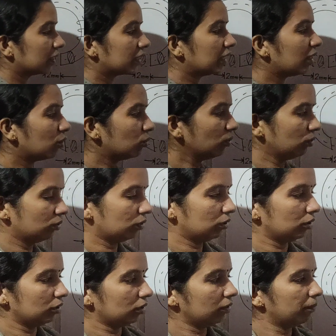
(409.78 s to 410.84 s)
now
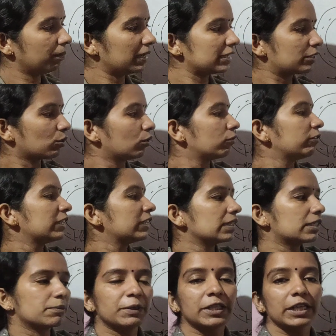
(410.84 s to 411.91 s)
by solving
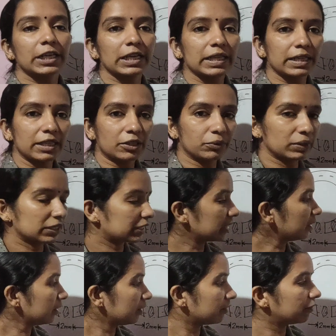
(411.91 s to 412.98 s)
this particular equation,
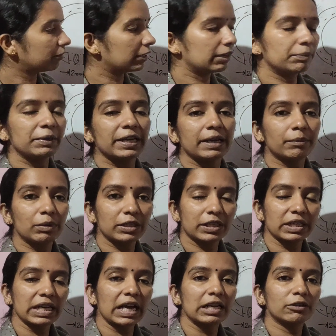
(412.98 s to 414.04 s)
we will be able to
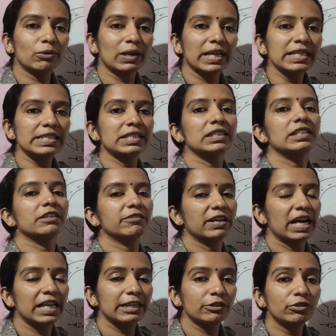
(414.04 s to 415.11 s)
calculate the
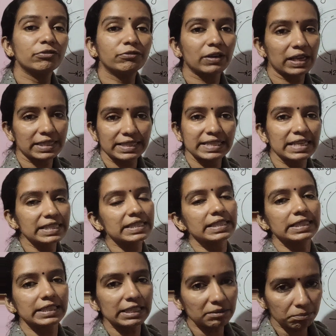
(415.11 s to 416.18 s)
value of flux
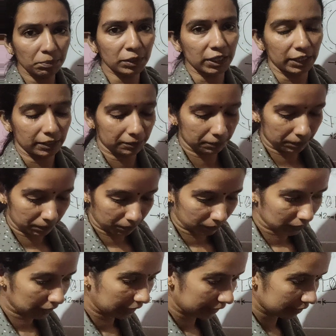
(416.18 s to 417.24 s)
density B.
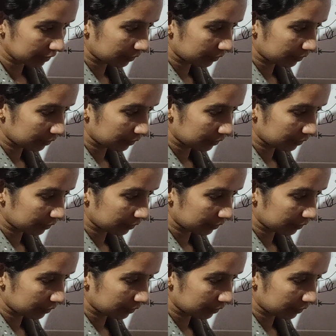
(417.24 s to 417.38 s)
Okay,